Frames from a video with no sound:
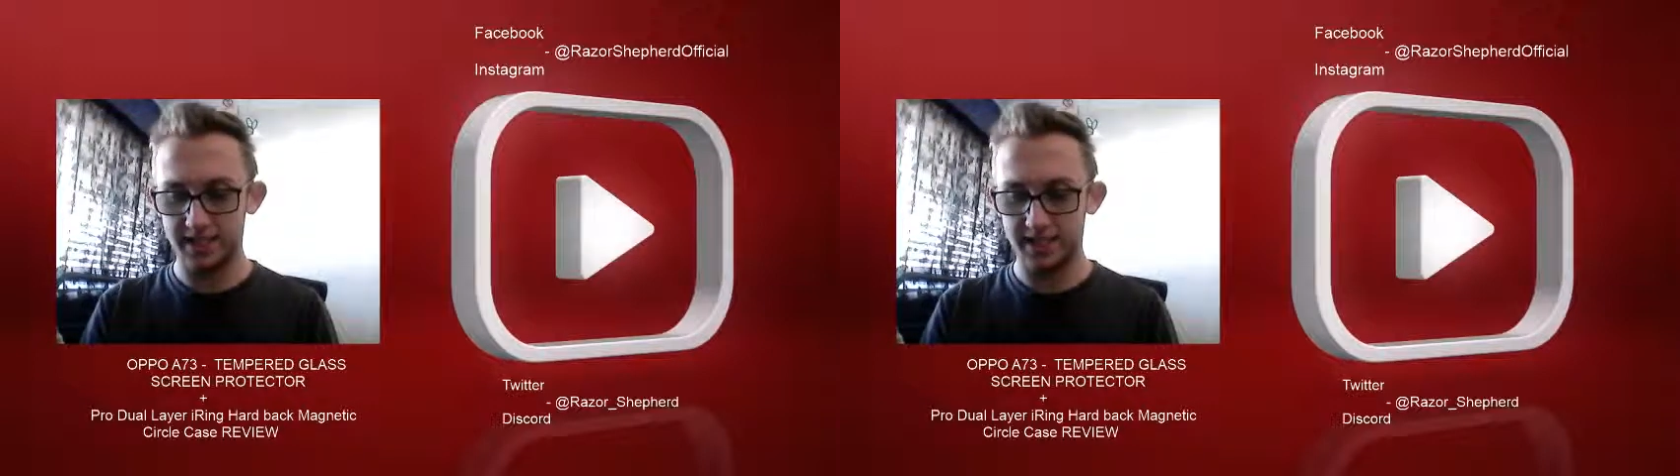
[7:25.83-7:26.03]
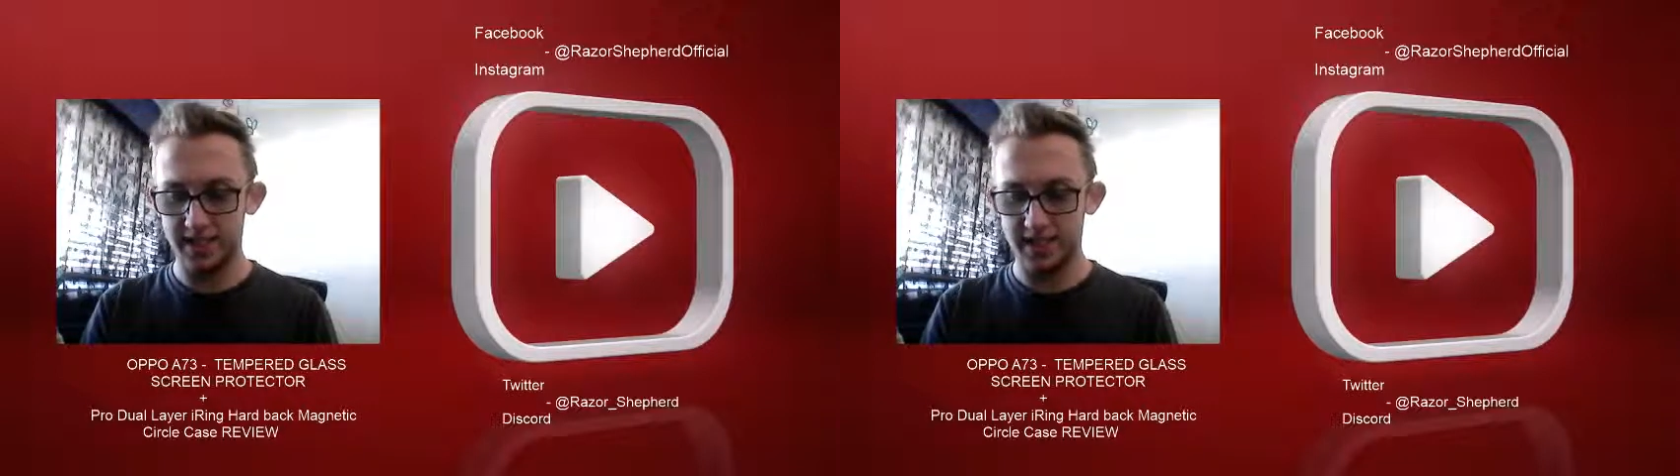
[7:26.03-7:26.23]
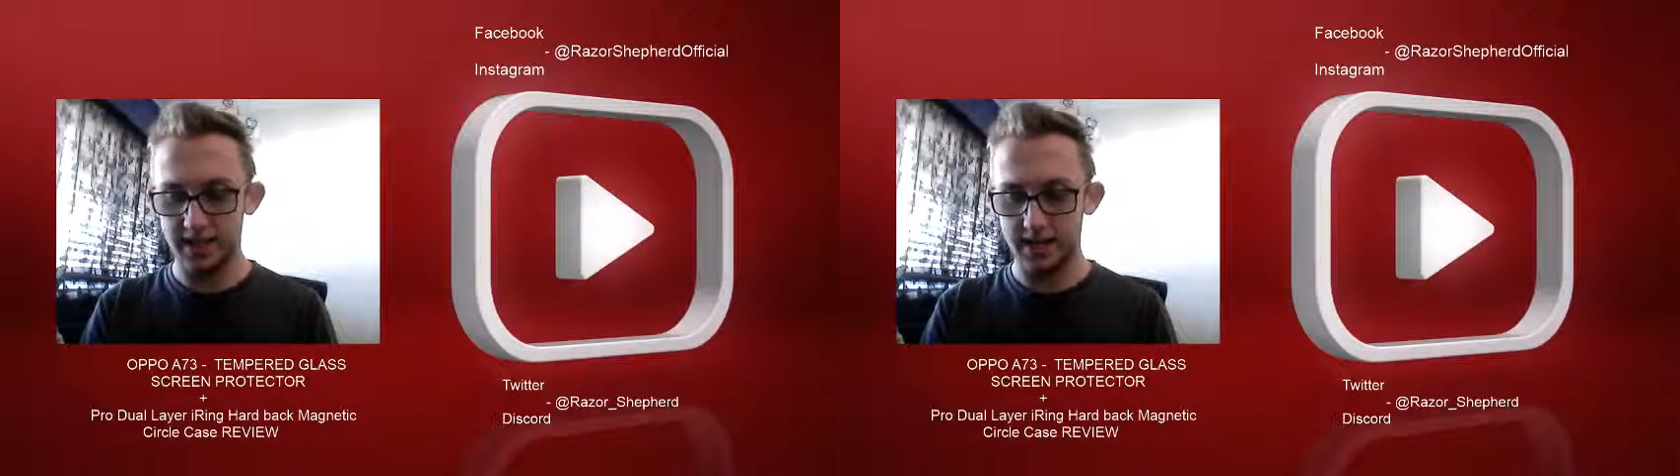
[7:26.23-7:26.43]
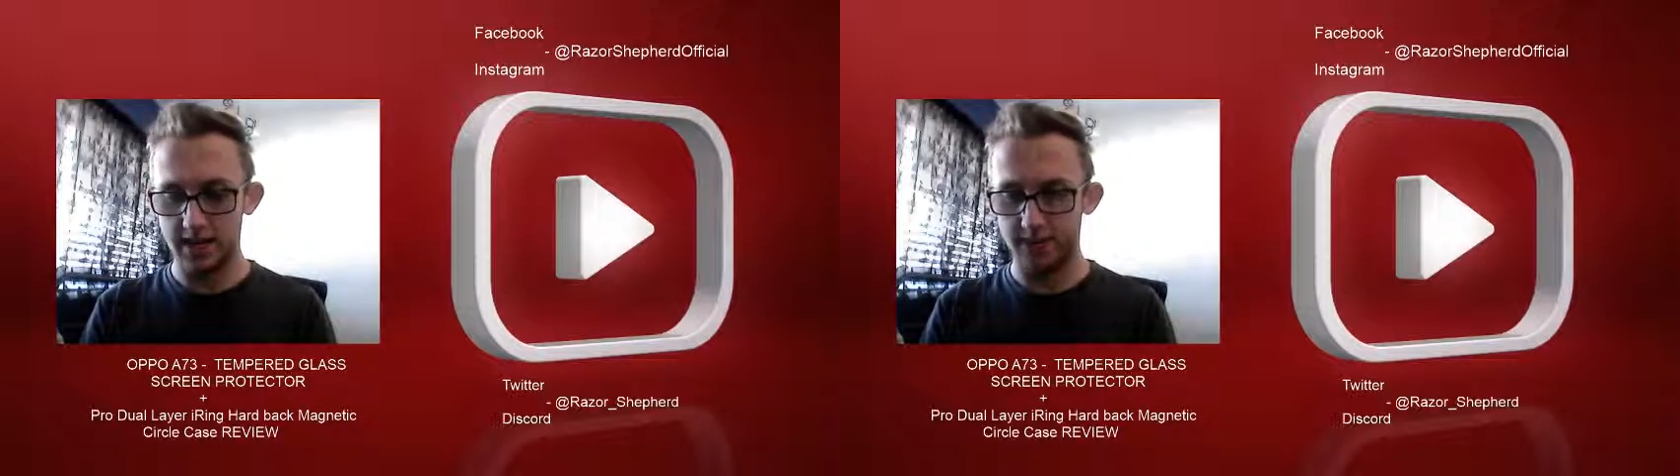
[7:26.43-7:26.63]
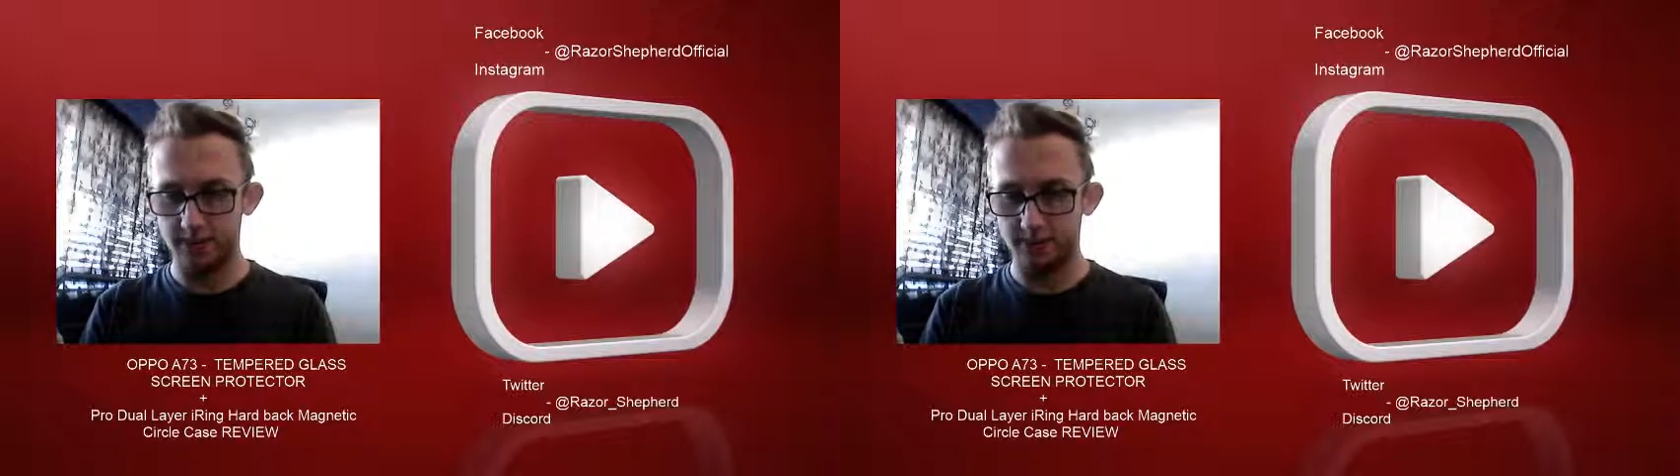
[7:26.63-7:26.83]
the...
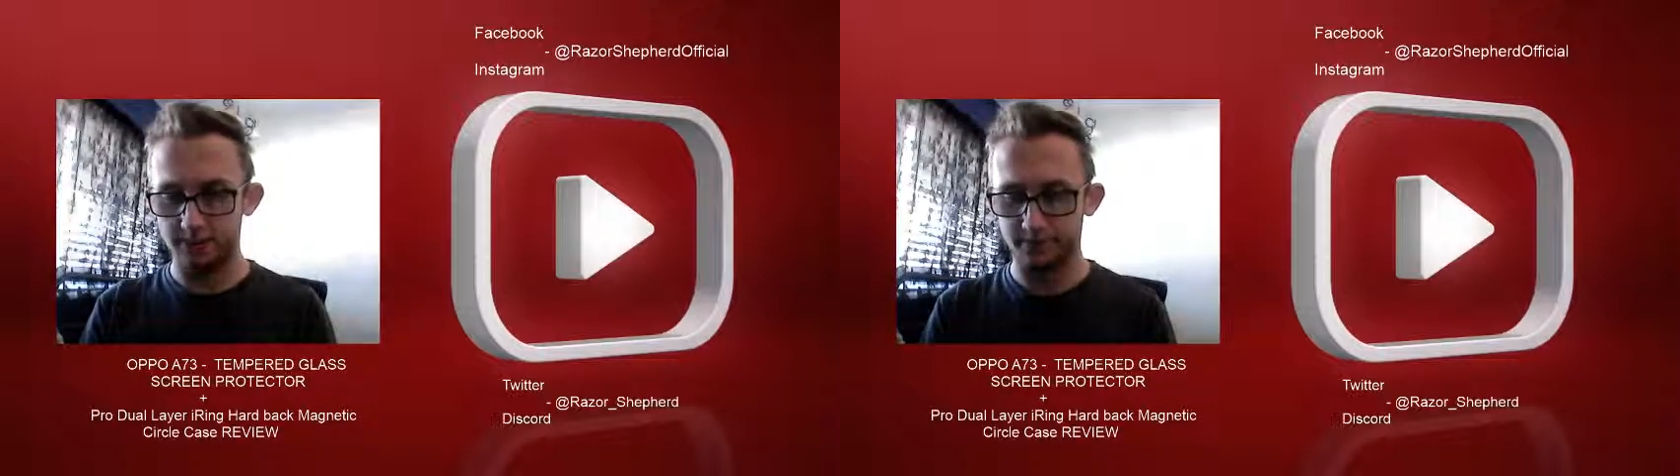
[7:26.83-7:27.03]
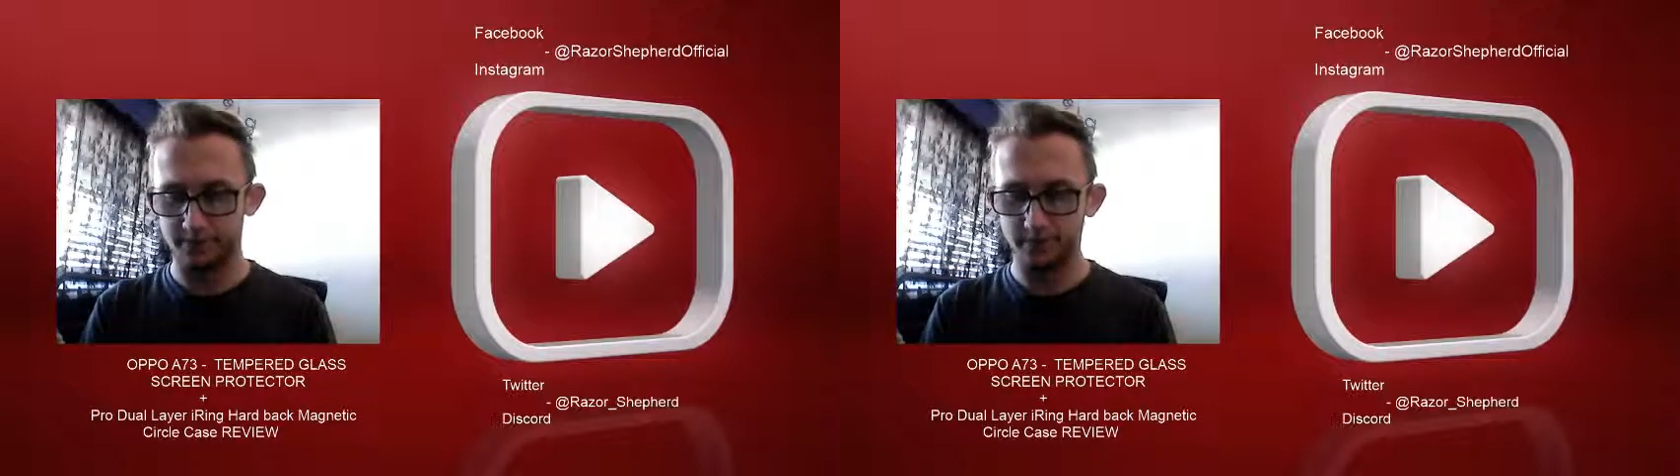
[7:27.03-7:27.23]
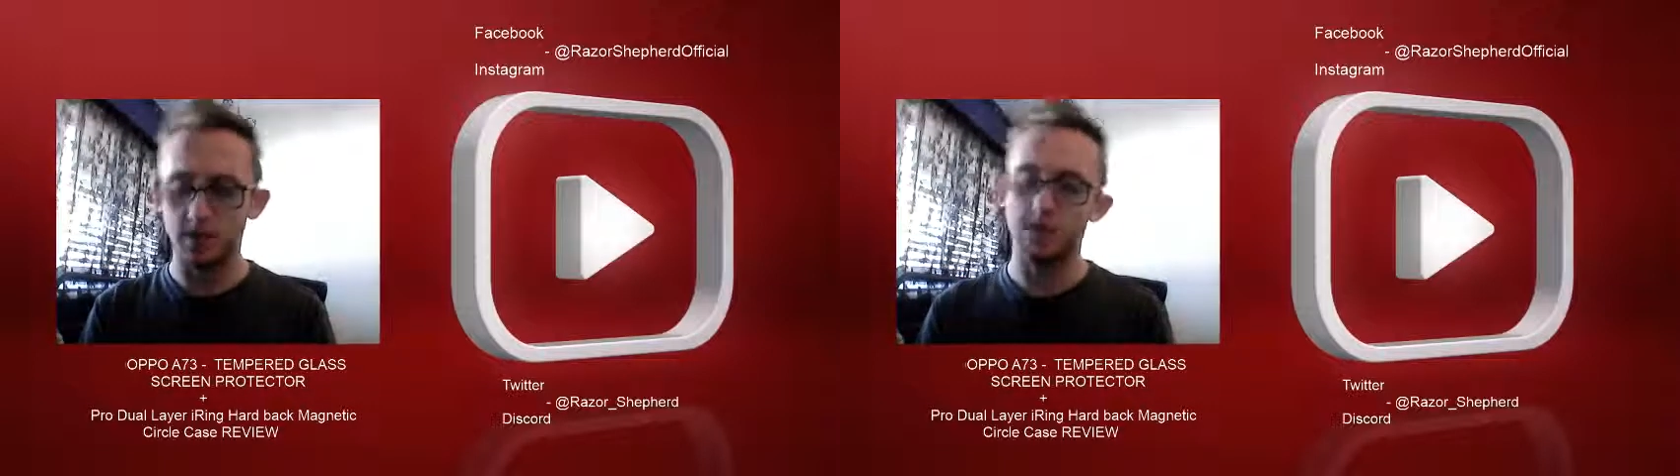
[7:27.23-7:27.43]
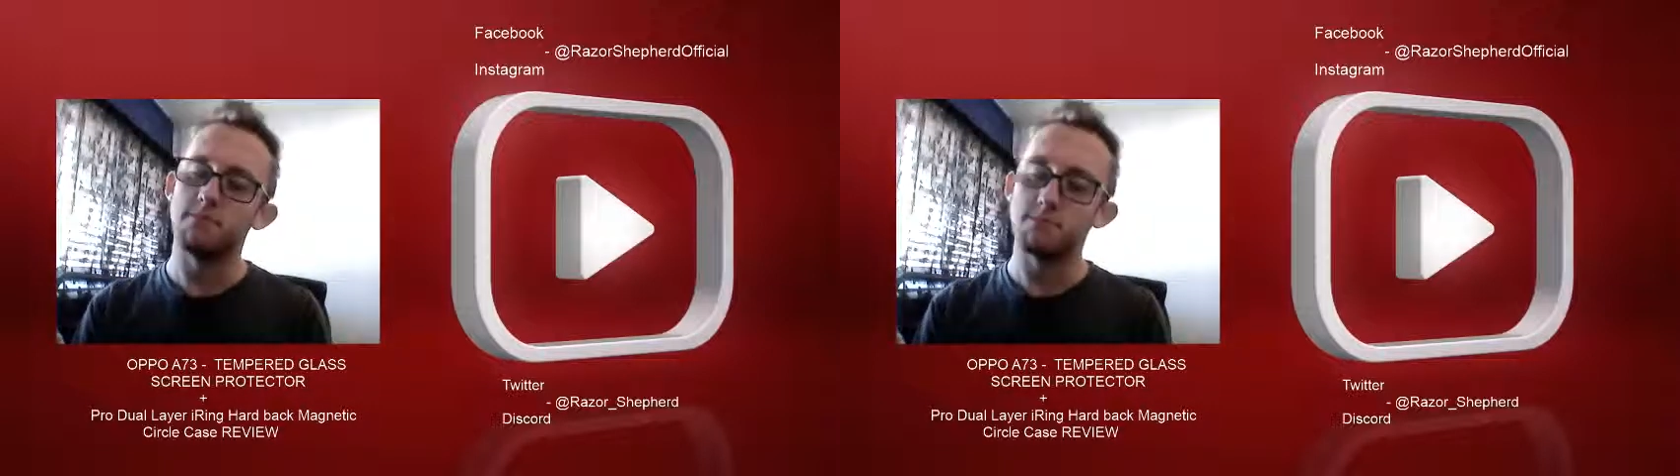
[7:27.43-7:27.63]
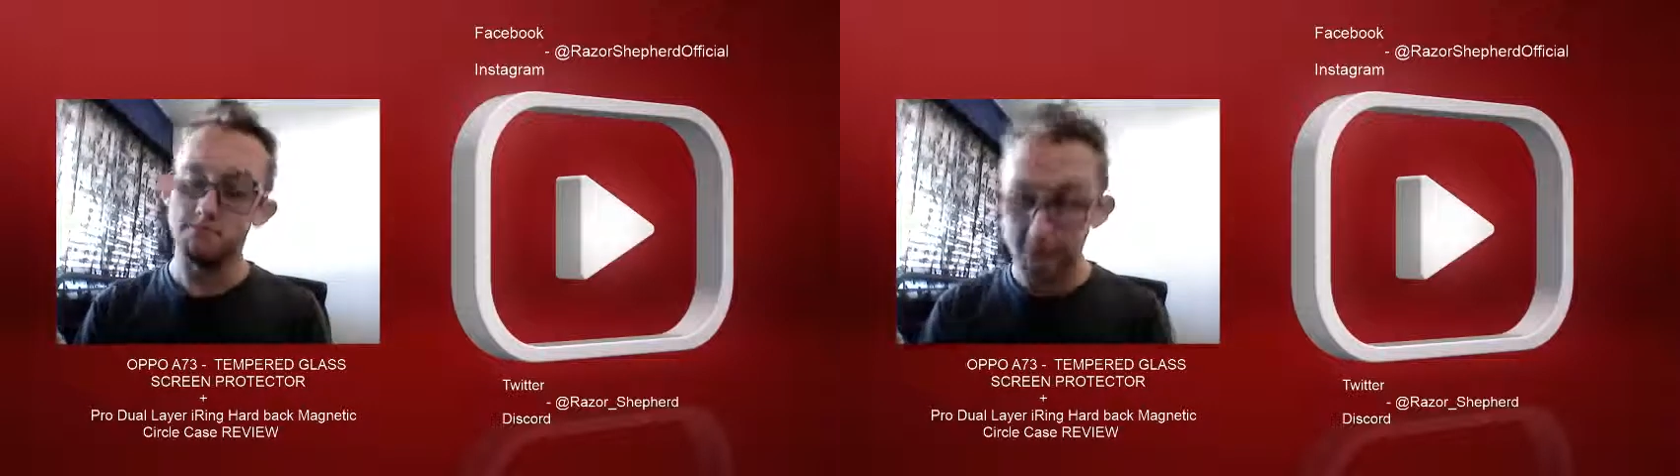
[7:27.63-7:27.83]

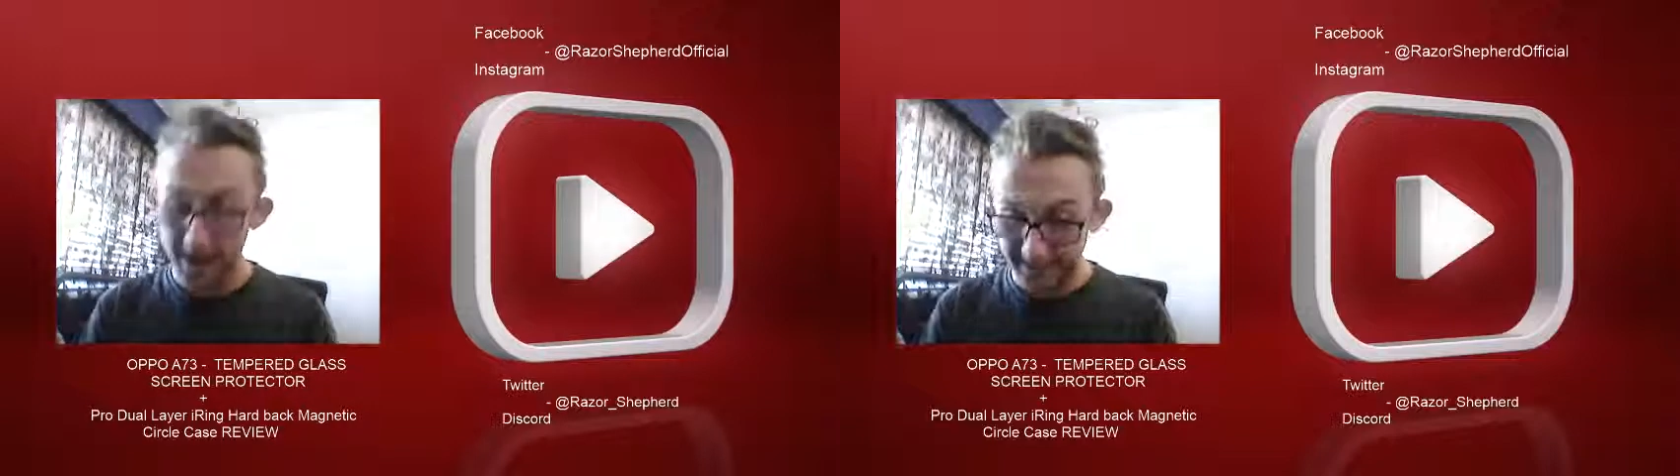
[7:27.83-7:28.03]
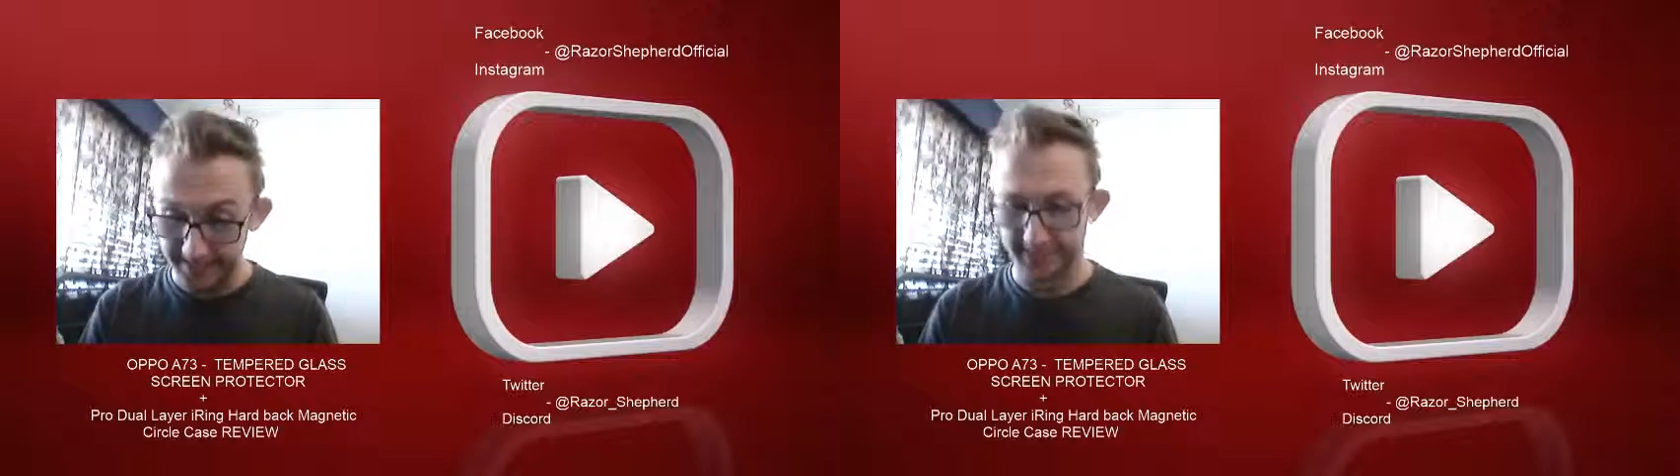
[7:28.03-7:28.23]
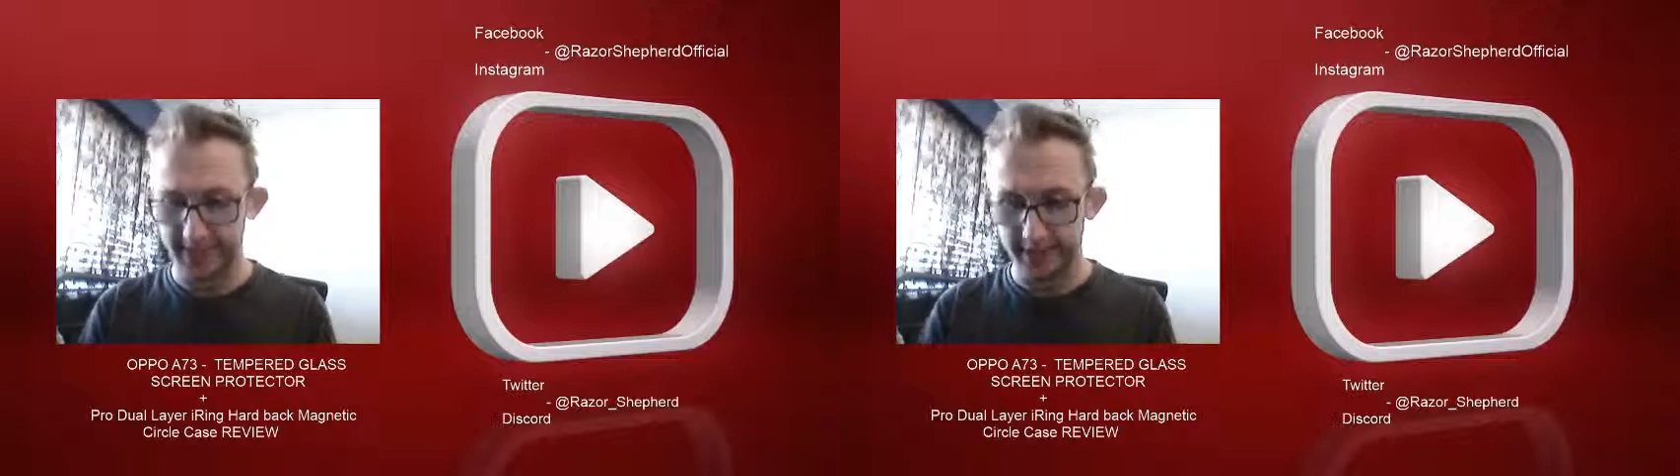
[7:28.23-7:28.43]
Mate!